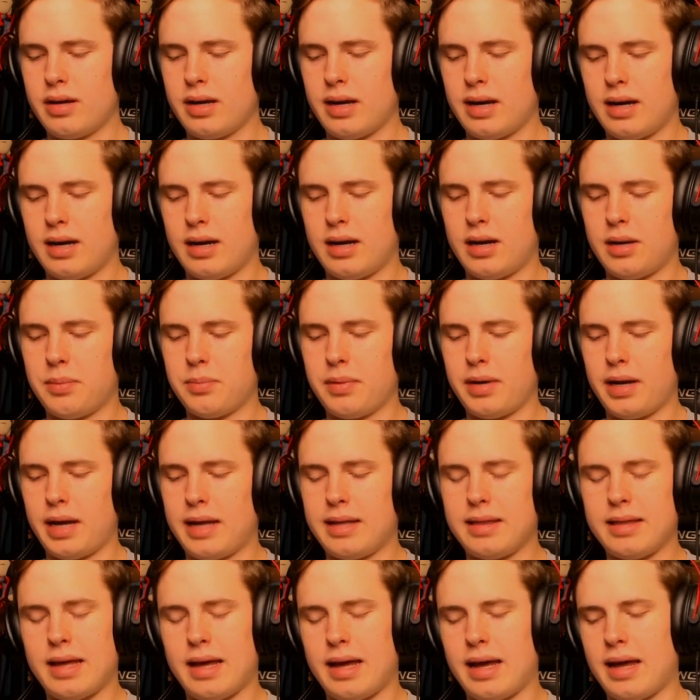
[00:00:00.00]

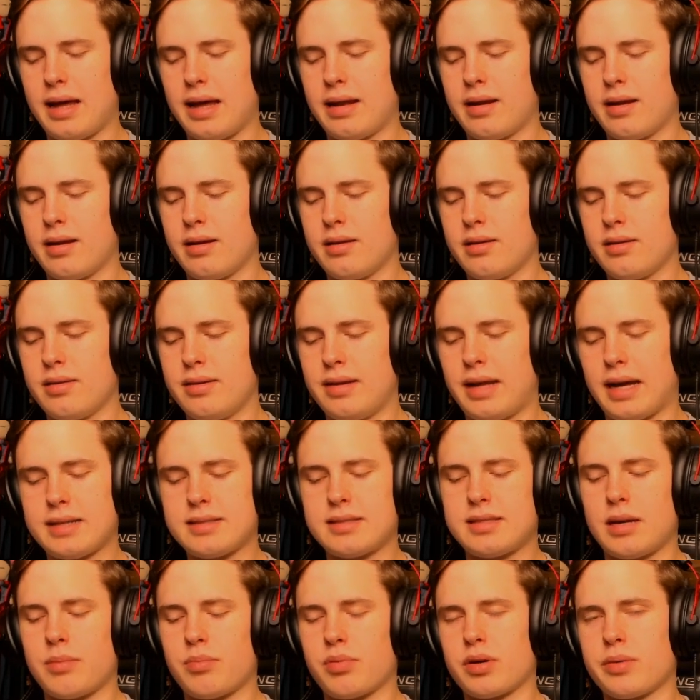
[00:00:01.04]
And then
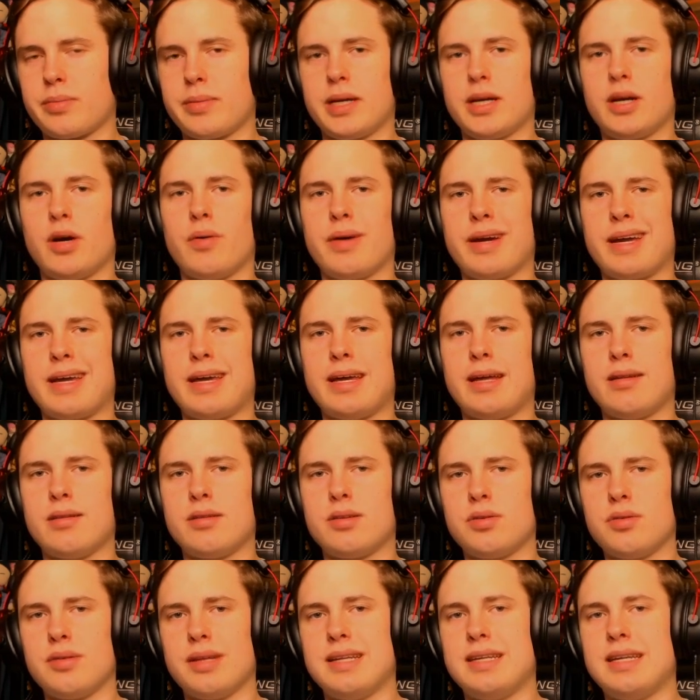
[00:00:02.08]
next up, we're going to be going
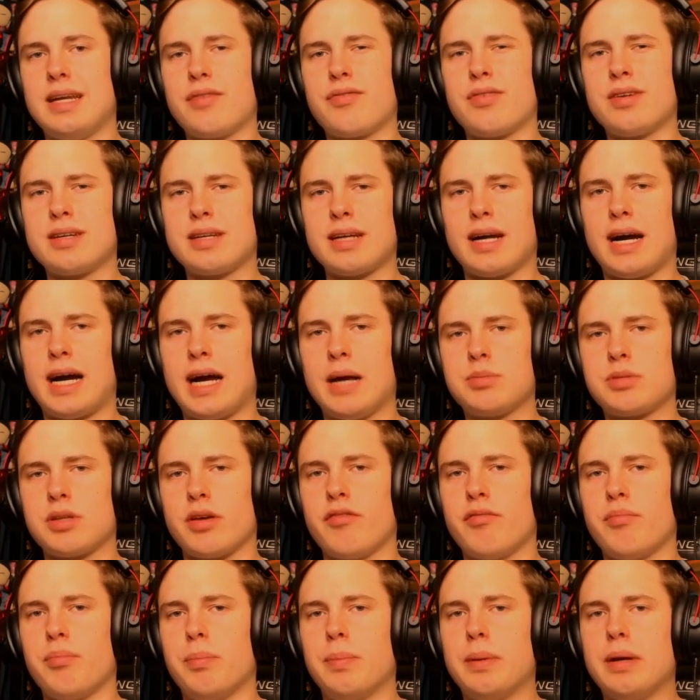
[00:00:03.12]
into the different types
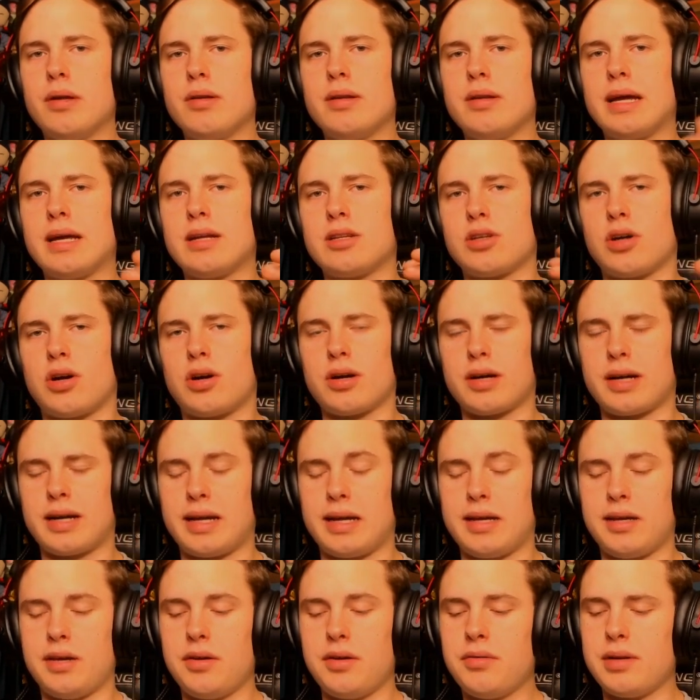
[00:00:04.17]
of building
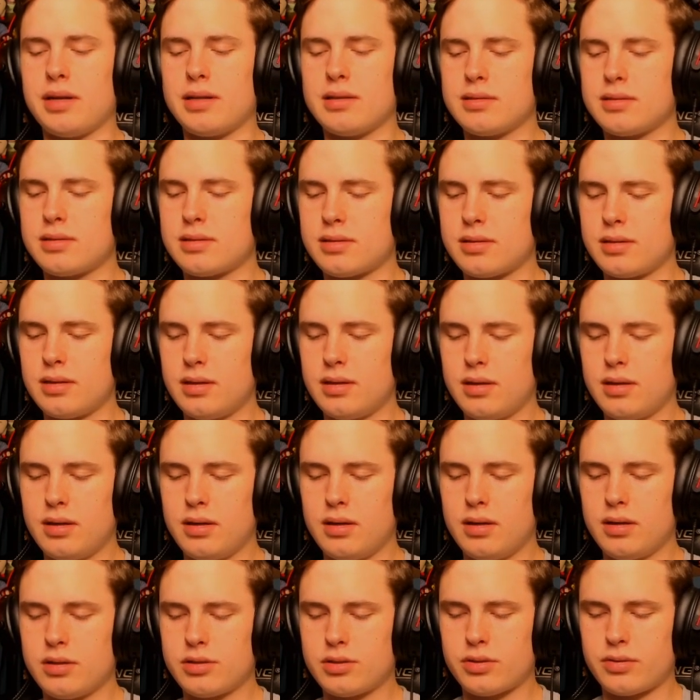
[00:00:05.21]
targeting units.
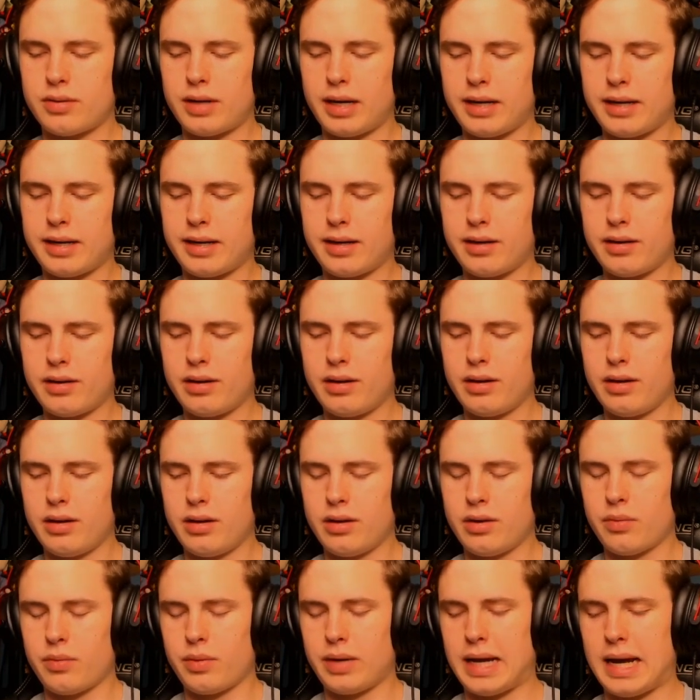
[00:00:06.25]
So right here,
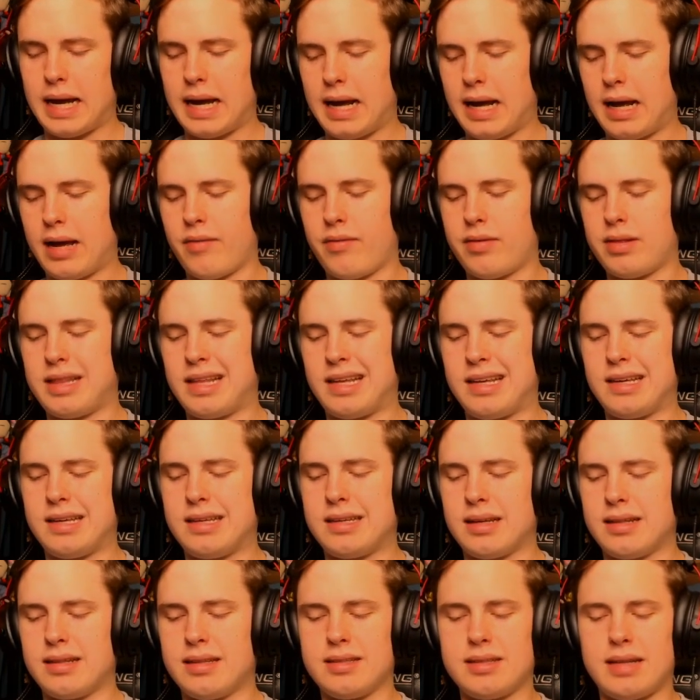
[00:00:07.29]
we have
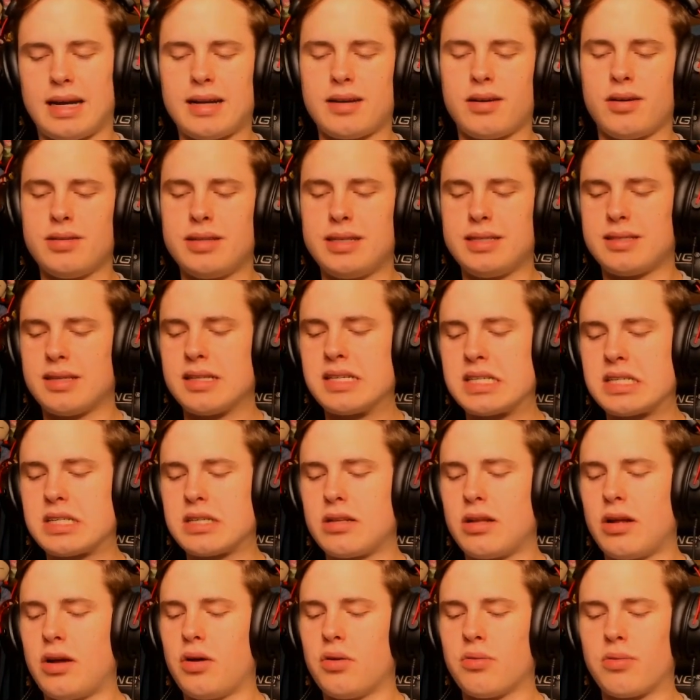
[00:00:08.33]
these, I call these the
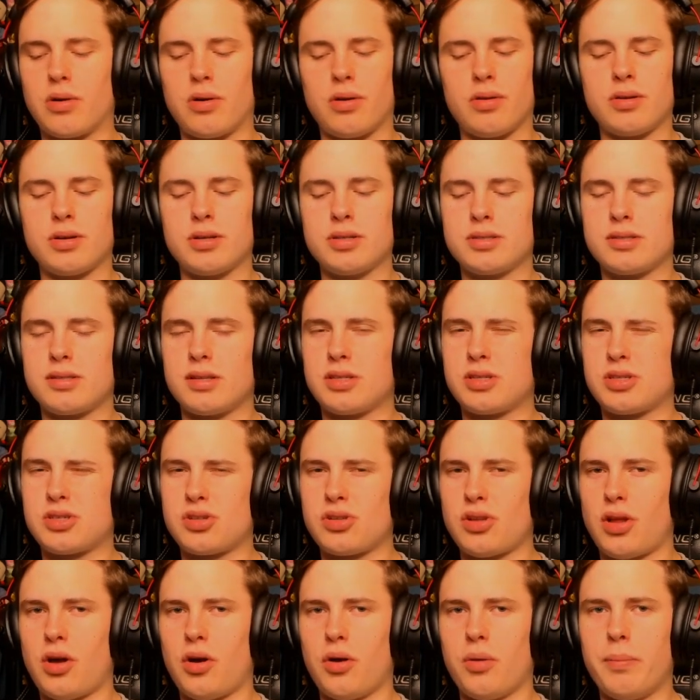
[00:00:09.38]
slow rollers, the
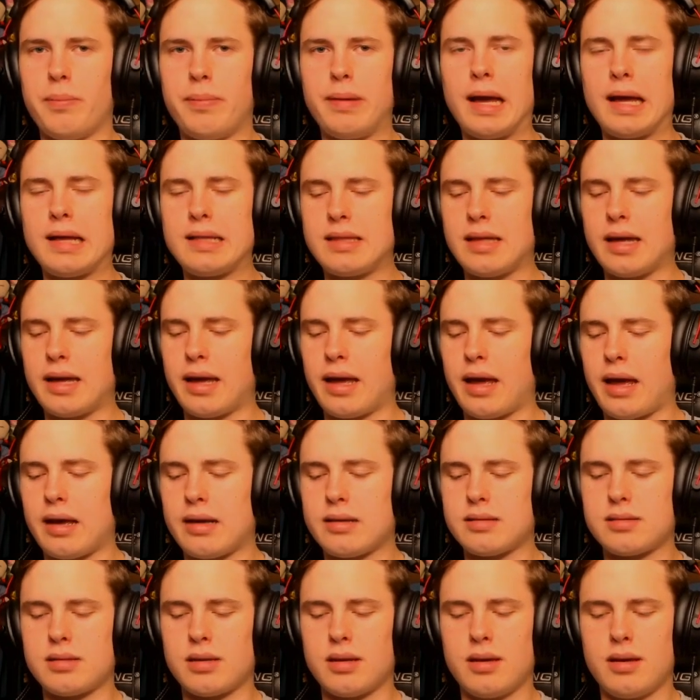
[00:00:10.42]
slow big
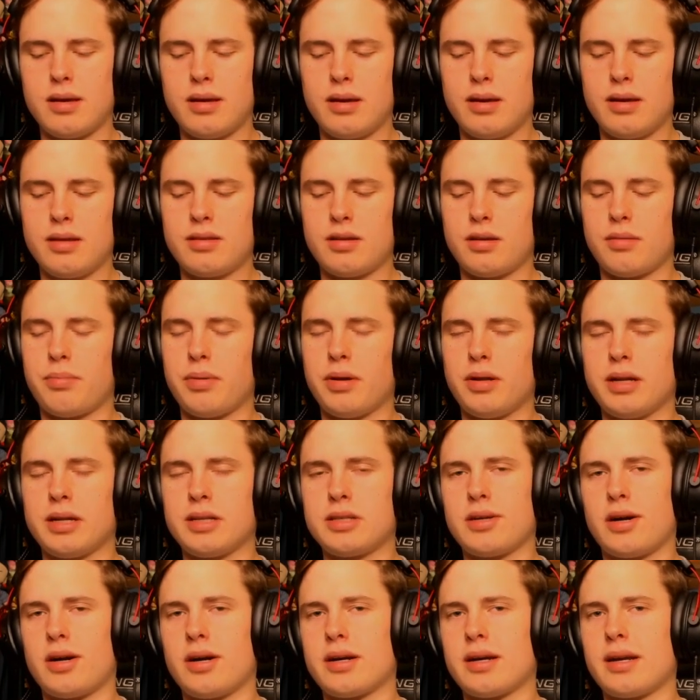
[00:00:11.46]
tanks. They're building
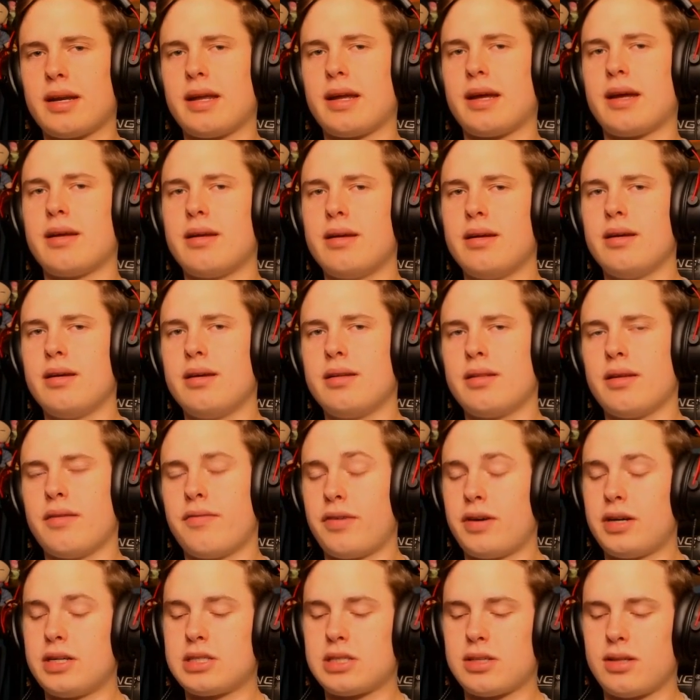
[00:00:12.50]
targeting, they're
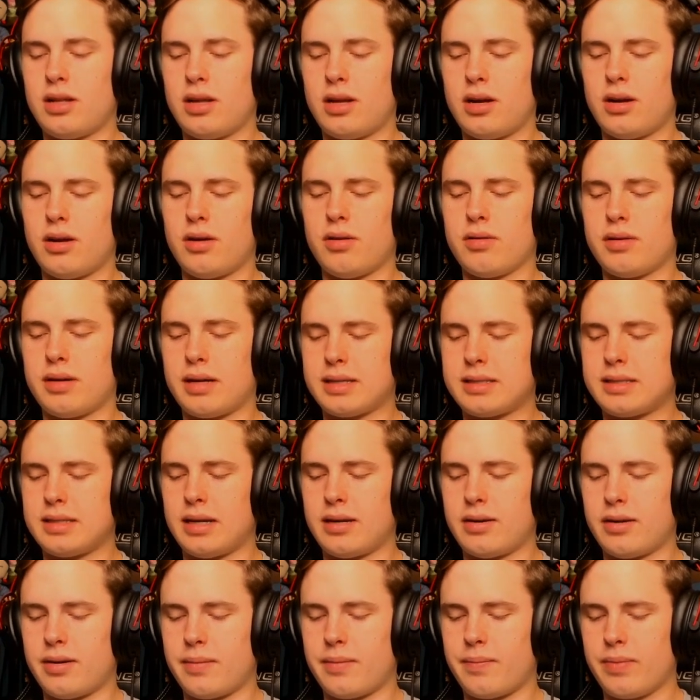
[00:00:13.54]
very slow,
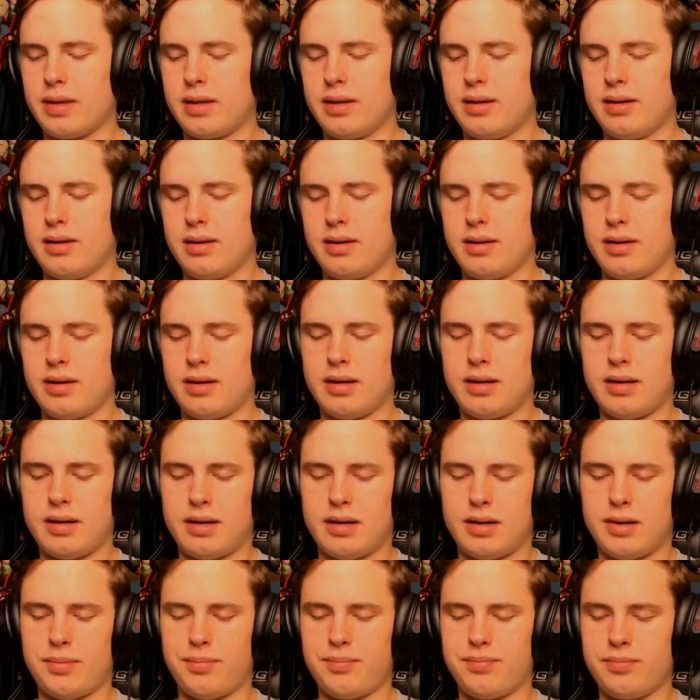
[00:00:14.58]
etc.
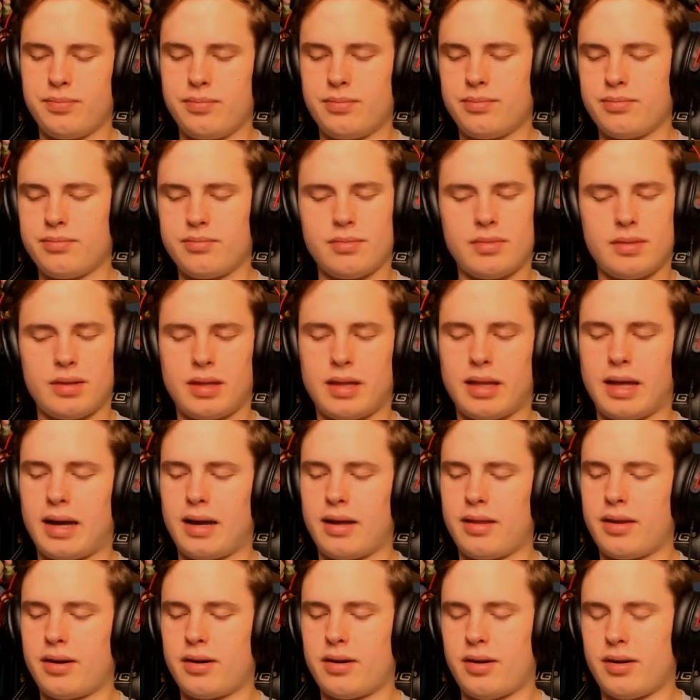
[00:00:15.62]

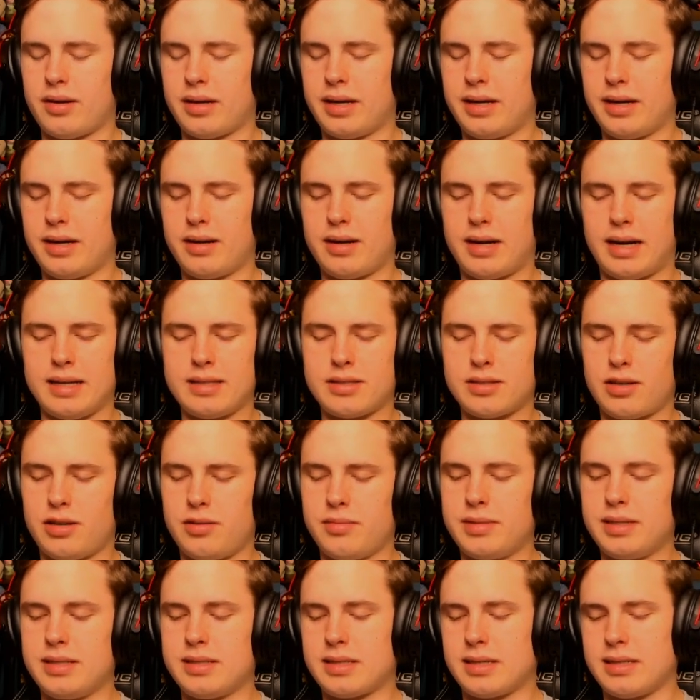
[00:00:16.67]
They're all here. Ice
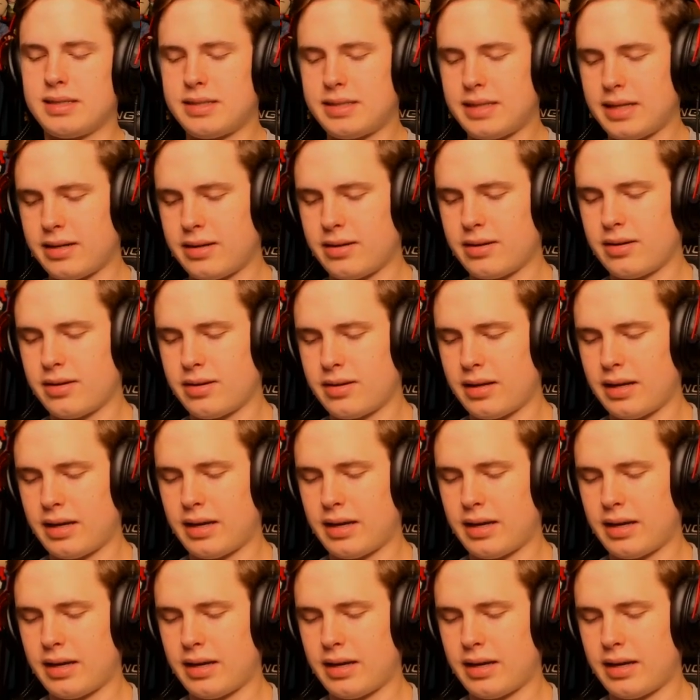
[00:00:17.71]
Golem is considered